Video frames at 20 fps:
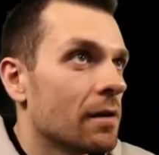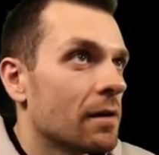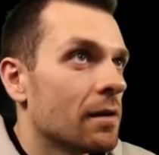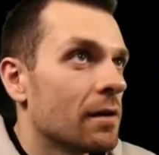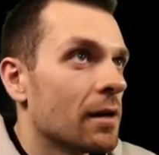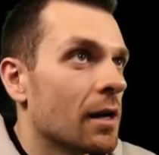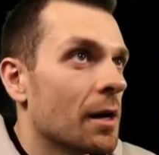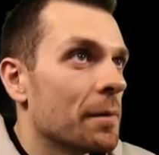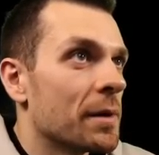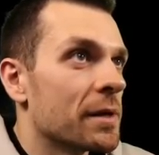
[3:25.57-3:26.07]

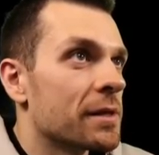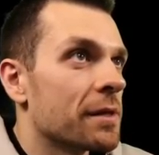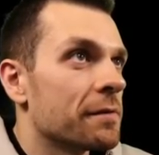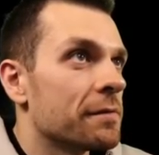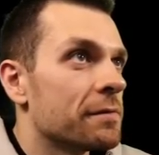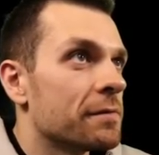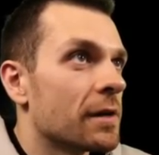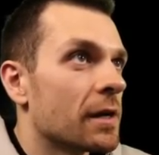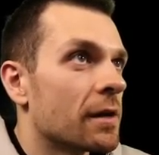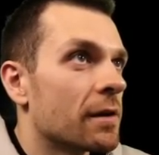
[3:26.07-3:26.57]
I'm at the
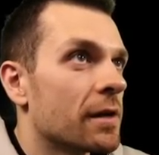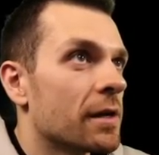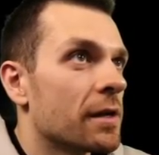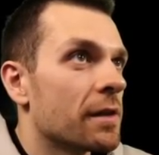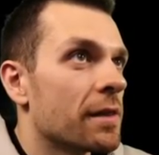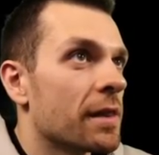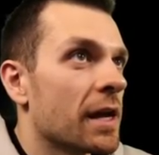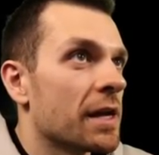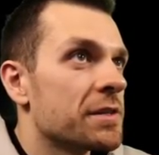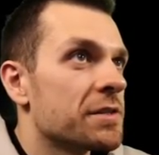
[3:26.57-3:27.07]
very...
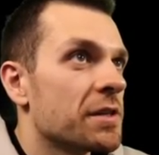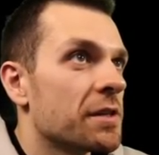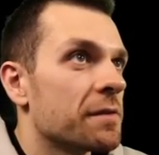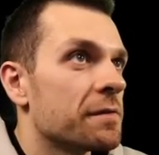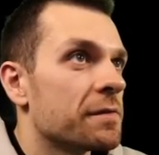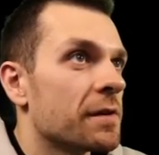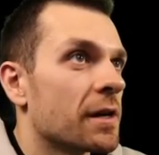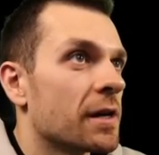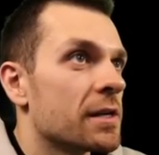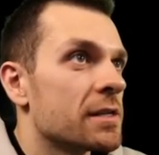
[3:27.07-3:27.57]
That's at the
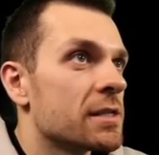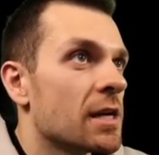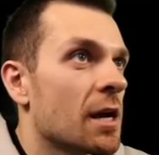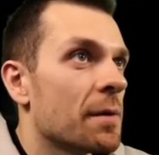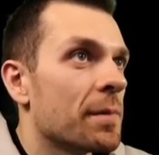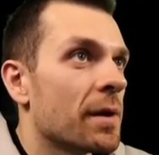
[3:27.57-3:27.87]
very top.